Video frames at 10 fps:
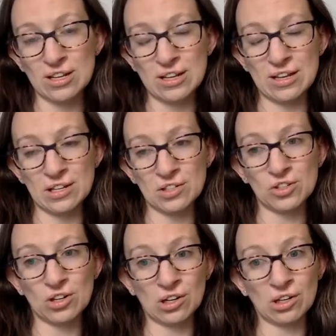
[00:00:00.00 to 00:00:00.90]
and
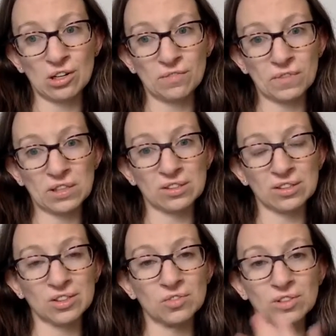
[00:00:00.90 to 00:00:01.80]
her
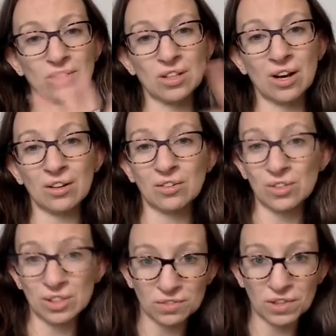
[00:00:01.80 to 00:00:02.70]
business was not
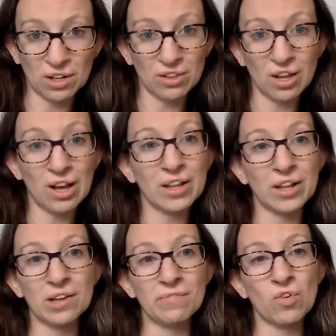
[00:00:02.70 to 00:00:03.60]
going to be online
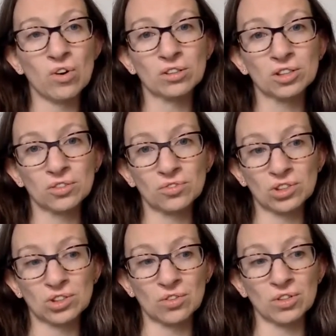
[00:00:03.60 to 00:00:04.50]
anymore. She
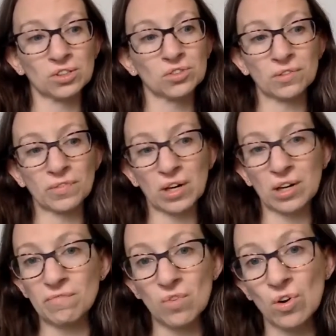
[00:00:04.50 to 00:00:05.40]
was going to a brick
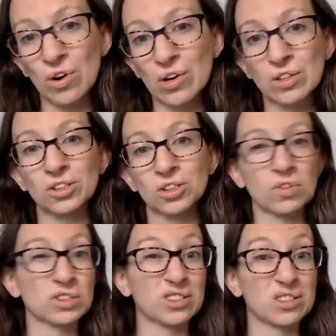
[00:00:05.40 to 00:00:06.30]
and mortar, and she
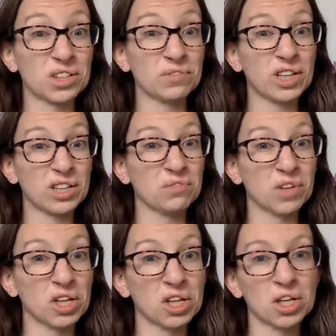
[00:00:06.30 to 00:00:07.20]
wasn't going to be
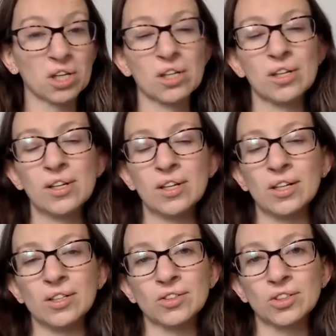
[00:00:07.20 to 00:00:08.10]
emailing.
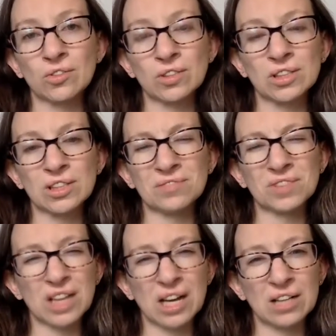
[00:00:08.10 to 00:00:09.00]
And so it seemed
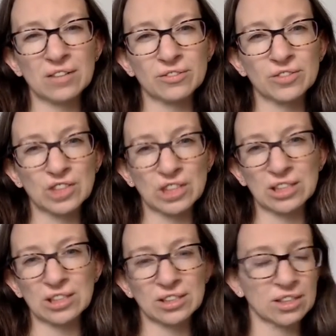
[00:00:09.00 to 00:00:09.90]
kind of
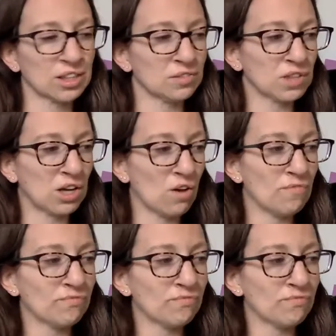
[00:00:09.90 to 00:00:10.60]
silly to keep me on.